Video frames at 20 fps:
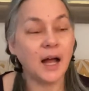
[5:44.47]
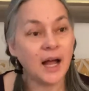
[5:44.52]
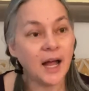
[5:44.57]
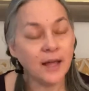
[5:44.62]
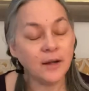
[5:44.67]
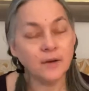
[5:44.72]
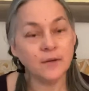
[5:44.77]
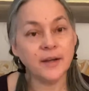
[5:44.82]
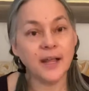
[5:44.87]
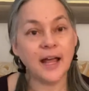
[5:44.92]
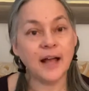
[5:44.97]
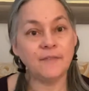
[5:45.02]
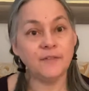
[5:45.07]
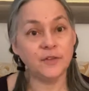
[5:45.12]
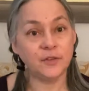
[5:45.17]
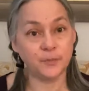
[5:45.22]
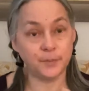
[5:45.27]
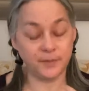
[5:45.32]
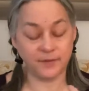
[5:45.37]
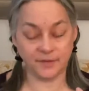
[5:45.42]
I don't have a
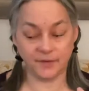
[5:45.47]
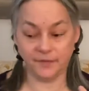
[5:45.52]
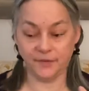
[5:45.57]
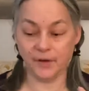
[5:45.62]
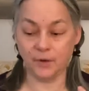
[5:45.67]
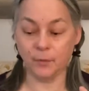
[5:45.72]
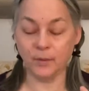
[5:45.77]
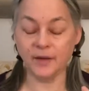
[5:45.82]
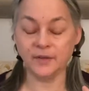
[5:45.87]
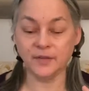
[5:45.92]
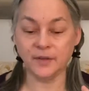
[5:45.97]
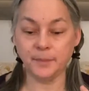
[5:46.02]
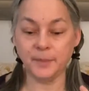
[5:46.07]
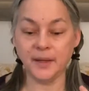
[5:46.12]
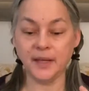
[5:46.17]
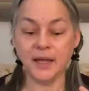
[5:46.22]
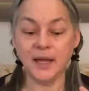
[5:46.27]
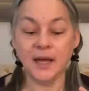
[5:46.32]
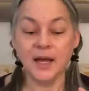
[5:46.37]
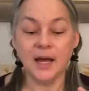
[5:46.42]
specific
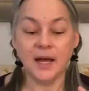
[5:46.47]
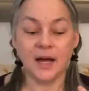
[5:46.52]
recipe.